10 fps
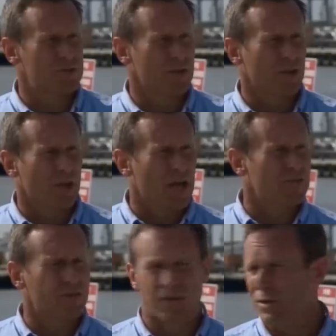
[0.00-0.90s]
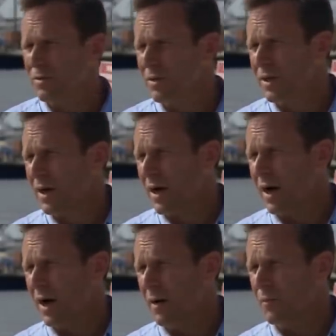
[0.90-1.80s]
still a lot to do.
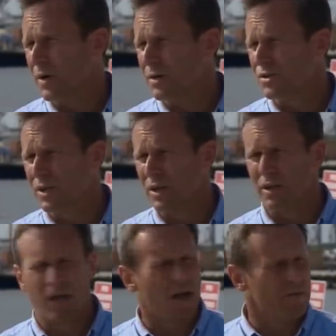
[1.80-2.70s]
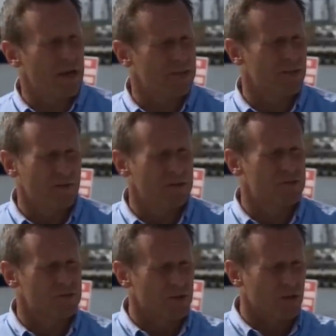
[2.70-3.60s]
Um, there are still a lot of
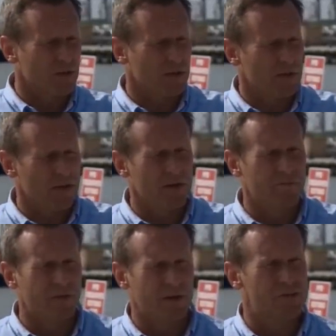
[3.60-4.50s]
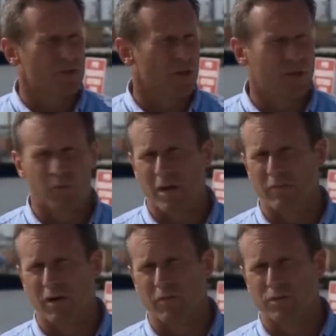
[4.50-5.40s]
activities. There's a, eh, here in Venice alone, we
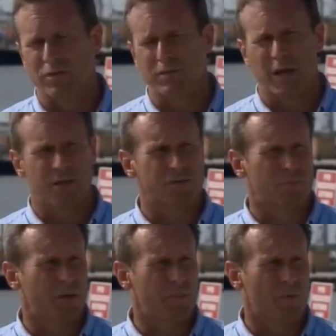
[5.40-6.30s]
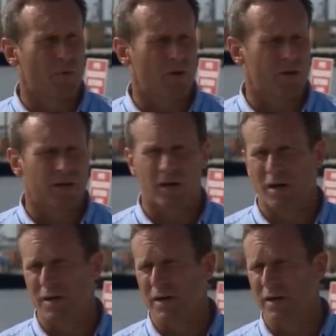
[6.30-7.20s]
have over 2,000 people working
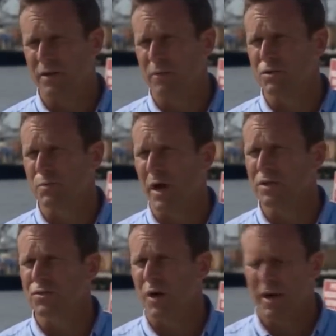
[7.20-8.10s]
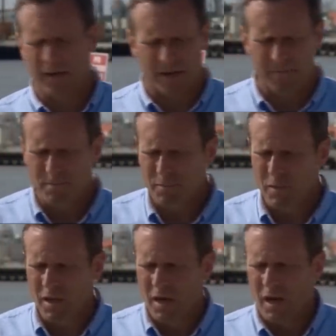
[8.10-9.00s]
on uh, the response right now.
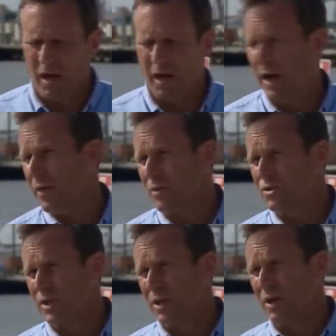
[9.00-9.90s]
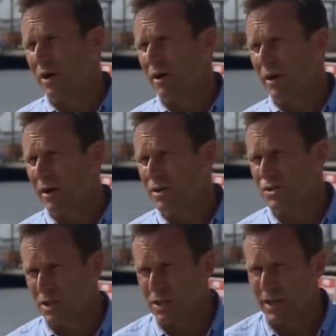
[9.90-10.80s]
Uh, and there still are
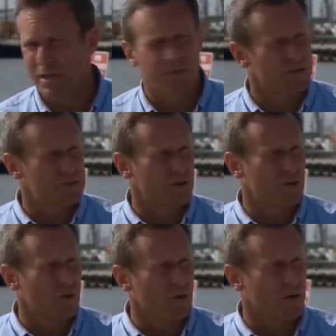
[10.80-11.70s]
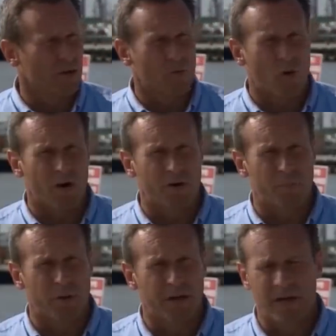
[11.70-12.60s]
areas to clean. There's still oil on the water
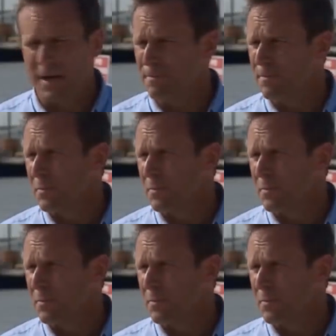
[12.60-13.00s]
to pick up.